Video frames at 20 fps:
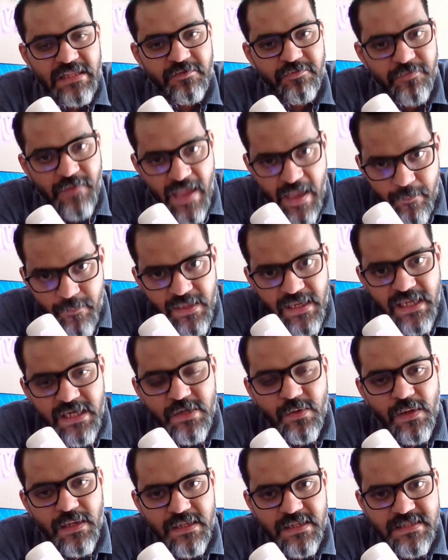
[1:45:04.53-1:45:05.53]
and the
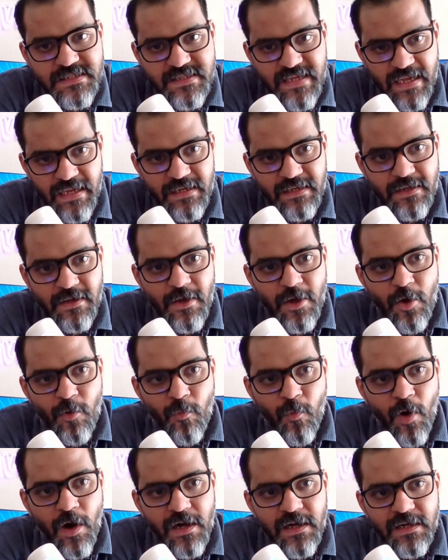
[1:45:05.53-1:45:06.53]
family to understand
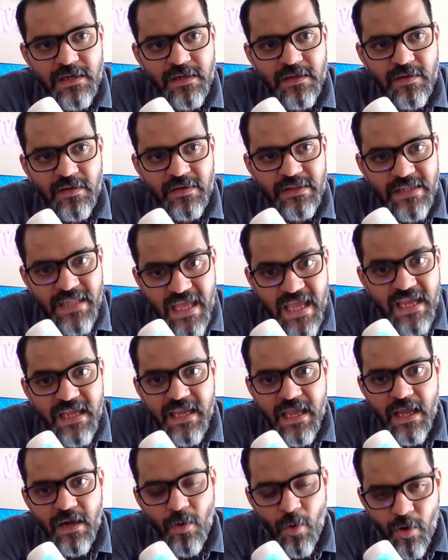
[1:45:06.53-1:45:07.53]
what
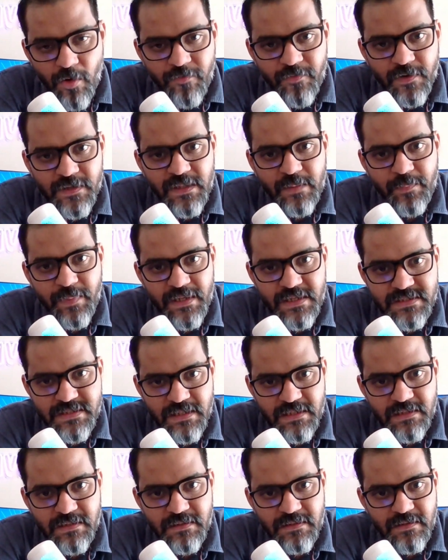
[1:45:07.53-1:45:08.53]
they can offer the
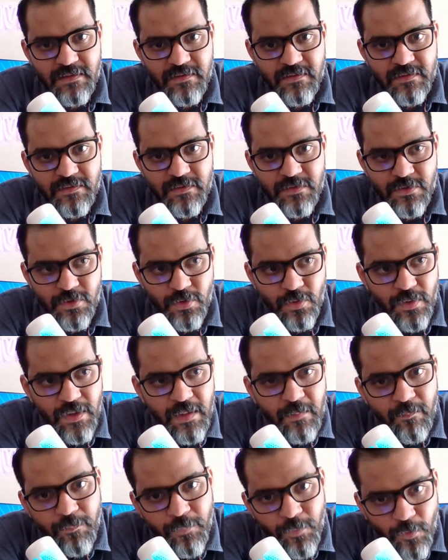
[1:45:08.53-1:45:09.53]
patient
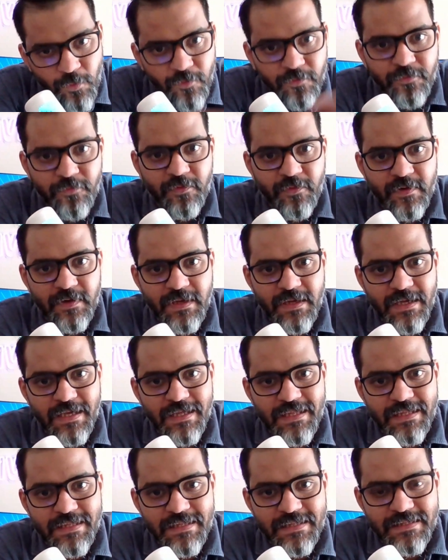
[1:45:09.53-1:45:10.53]
to improve
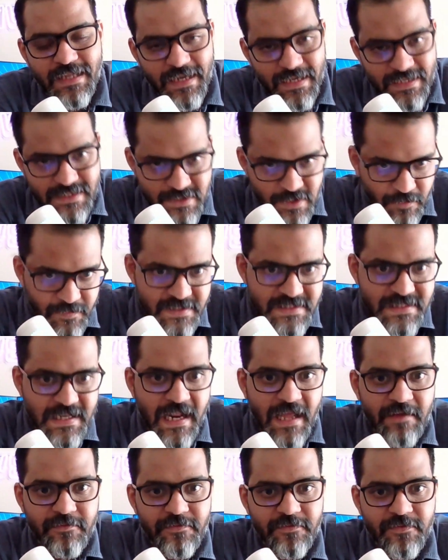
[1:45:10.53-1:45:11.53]
the rest of
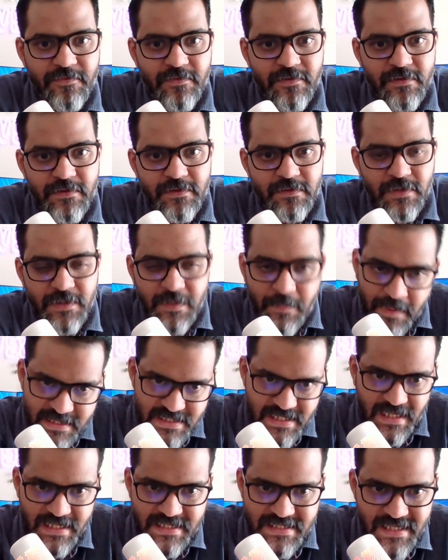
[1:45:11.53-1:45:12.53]
his life to the
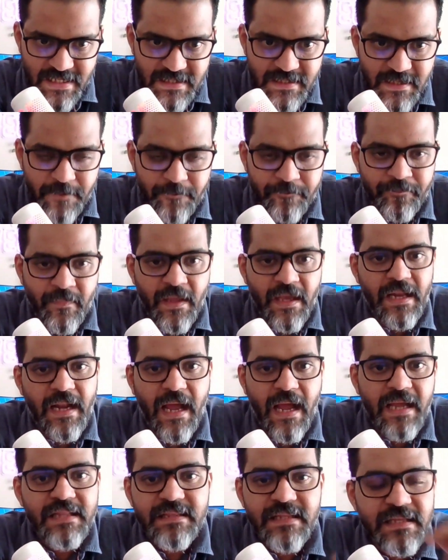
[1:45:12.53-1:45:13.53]
best extent
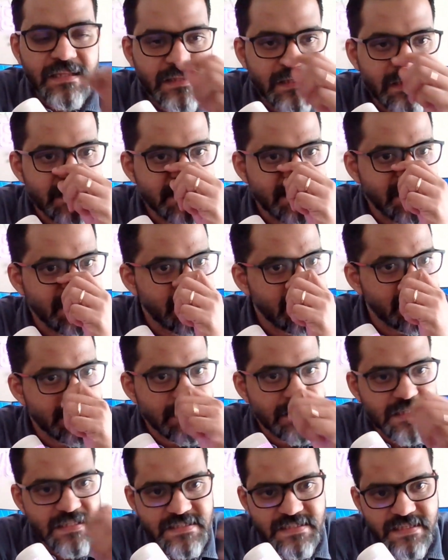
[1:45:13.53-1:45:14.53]
and i think this
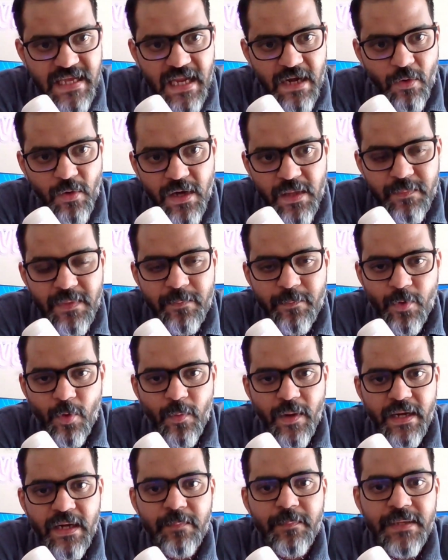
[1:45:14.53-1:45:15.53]
this this can only be
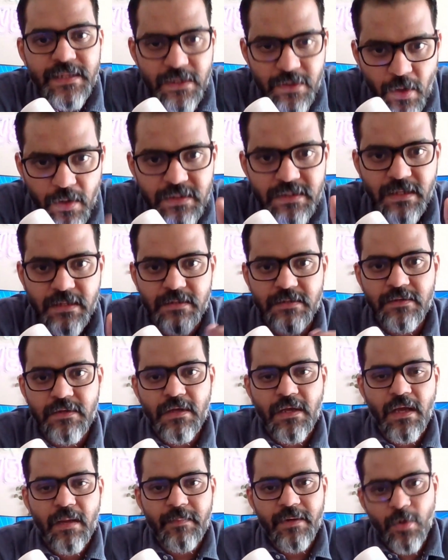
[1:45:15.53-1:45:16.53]
provided by the doctor
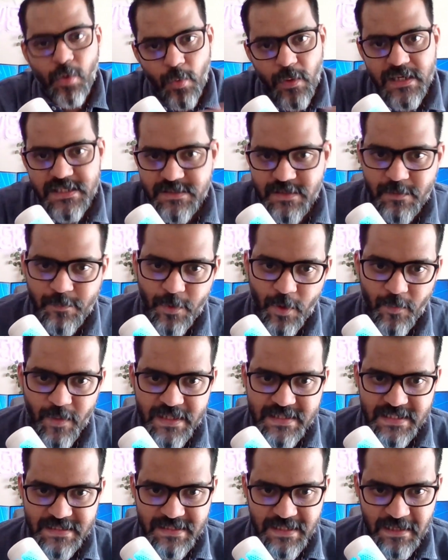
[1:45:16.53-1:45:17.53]
i mean who else will
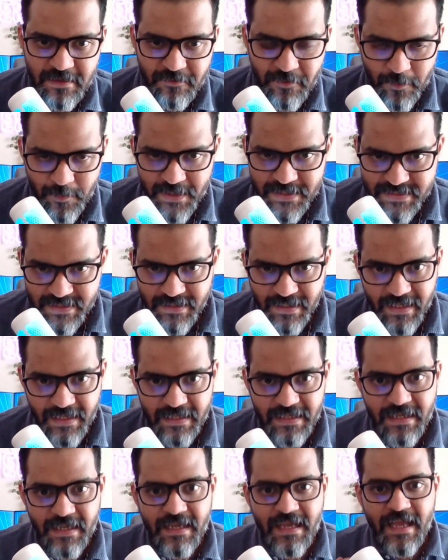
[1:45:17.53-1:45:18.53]
provide such an information
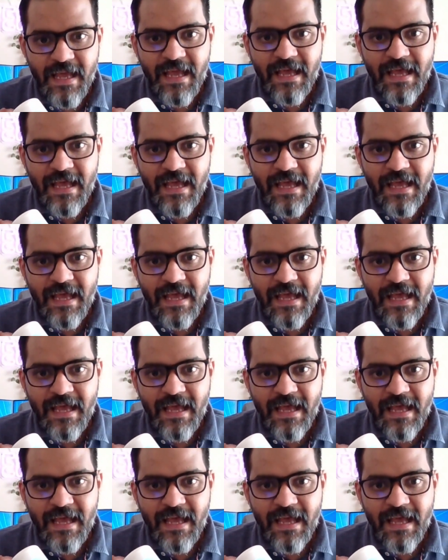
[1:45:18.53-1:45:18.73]
right